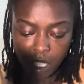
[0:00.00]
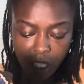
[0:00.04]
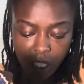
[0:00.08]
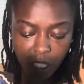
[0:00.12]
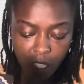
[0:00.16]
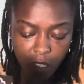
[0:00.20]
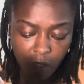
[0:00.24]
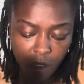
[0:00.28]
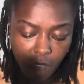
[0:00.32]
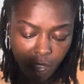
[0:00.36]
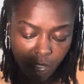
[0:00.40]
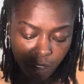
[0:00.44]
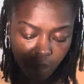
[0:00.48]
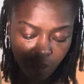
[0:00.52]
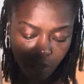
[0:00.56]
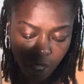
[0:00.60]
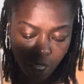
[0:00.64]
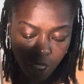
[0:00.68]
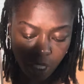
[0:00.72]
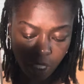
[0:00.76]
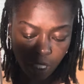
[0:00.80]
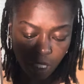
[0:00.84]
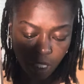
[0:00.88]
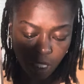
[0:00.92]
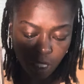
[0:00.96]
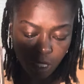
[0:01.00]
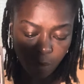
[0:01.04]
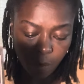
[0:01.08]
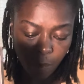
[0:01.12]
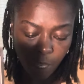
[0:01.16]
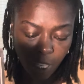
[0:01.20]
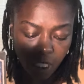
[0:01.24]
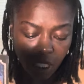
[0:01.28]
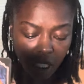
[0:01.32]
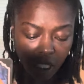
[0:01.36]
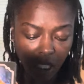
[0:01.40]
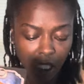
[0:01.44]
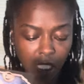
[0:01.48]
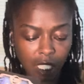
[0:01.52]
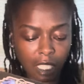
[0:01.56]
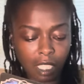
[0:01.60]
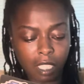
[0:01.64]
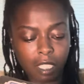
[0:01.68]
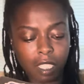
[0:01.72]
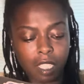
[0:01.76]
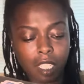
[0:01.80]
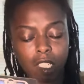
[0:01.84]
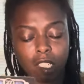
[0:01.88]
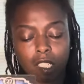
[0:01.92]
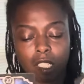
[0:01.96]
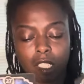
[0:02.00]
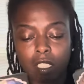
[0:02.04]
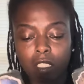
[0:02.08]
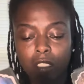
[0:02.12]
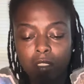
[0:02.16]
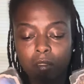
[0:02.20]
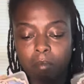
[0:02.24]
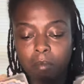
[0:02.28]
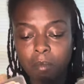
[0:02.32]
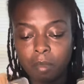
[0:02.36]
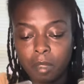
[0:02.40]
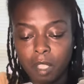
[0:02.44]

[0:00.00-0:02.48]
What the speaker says: You have unexpected income,